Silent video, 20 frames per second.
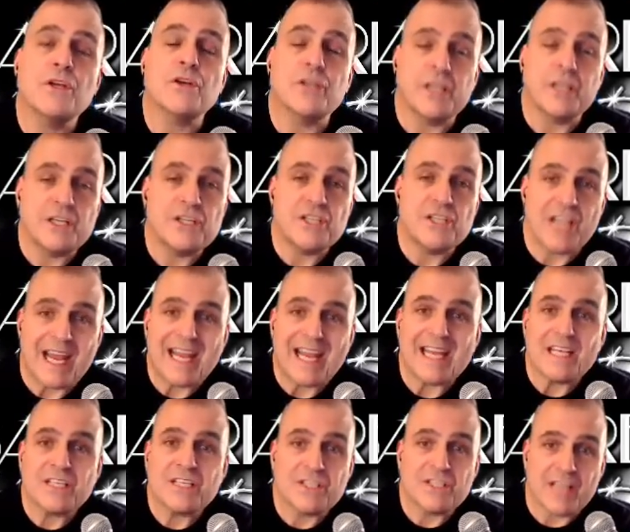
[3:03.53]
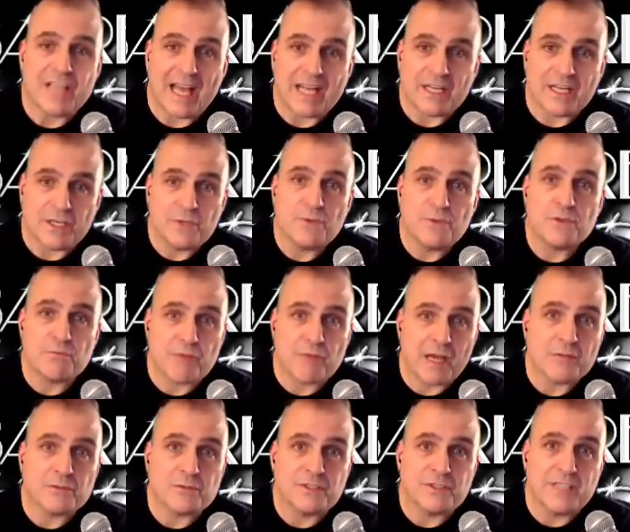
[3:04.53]
you're going to change that
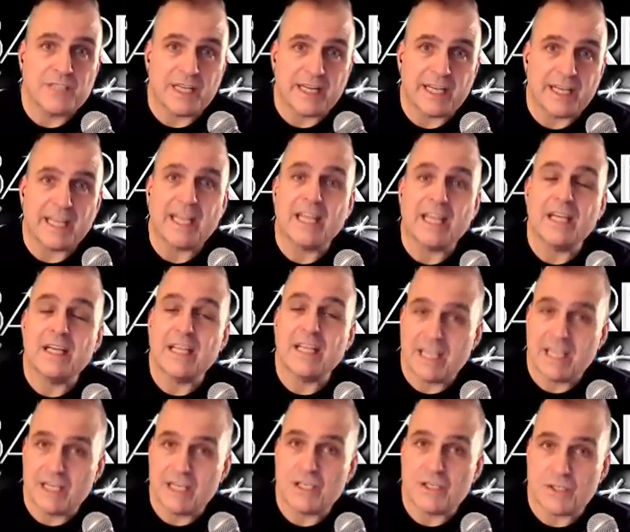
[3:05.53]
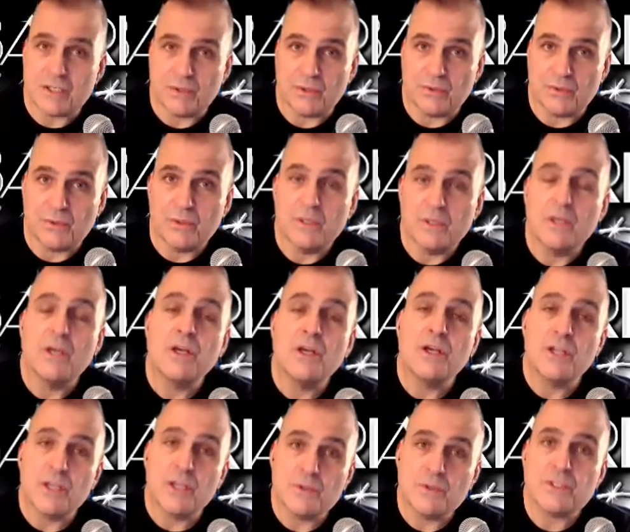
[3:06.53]
use browser setting into
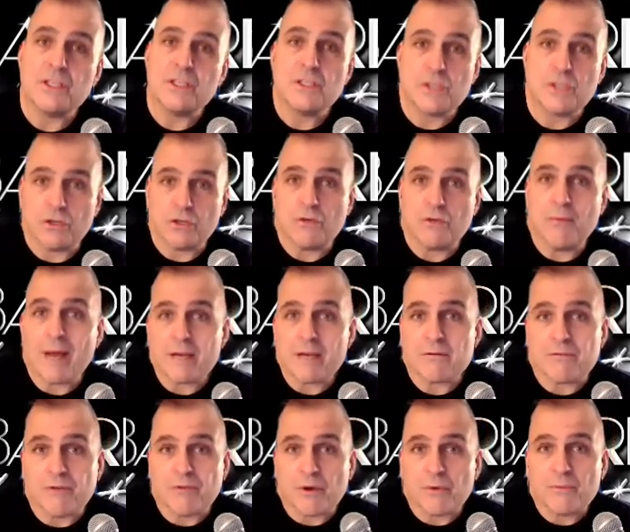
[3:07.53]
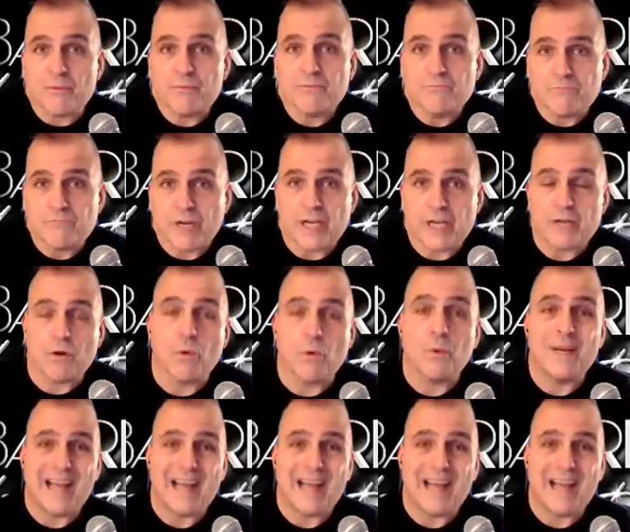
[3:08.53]
use internal microphone, right?